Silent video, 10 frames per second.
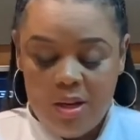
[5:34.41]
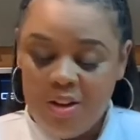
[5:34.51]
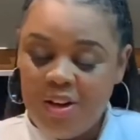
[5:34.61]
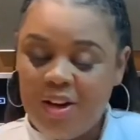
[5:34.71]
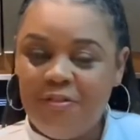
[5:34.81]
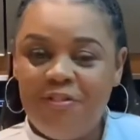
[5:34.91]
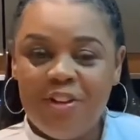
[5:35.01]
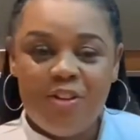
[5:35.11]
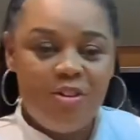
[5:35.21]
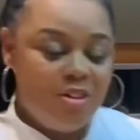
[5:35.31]
You're going to
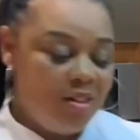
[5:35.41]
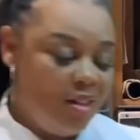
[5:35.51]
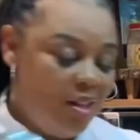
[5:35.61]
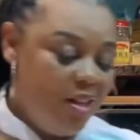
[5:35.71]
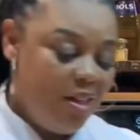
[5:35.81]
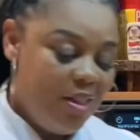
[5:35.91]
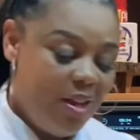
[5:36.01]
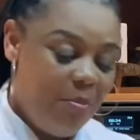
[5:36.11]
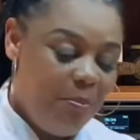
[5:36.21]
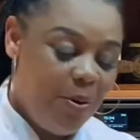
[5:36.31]
fill
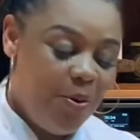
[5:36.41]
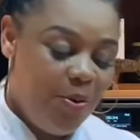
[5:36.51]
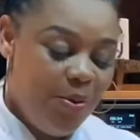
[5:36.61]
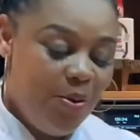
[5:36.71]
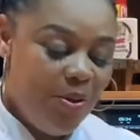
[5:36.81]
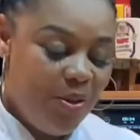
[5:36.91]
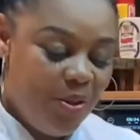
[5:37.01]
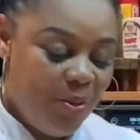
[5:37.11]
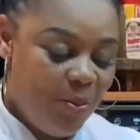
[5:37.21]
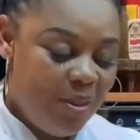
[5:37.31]
that bowl
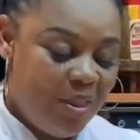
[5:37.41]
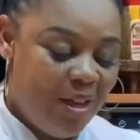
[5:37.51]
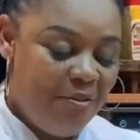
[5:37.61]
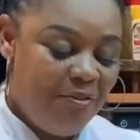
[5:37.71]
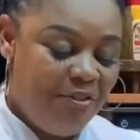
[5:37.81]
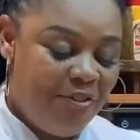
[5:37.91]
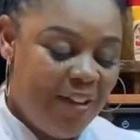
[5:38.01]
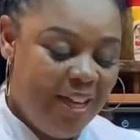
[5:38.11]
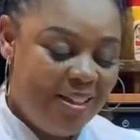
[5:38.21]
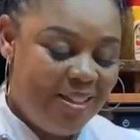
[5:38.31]
with that
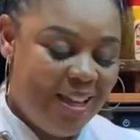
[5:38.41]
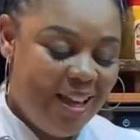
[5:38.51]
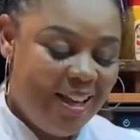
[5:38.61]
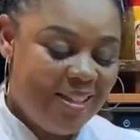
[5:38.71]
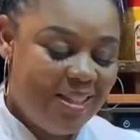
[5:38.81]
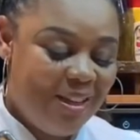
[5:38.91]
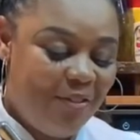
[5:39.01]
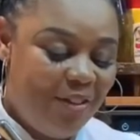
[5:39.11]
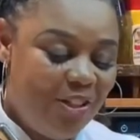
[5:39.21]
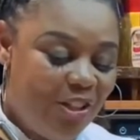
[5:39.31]
fantastic
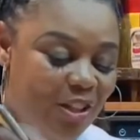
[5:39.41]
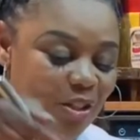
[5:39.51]
French onion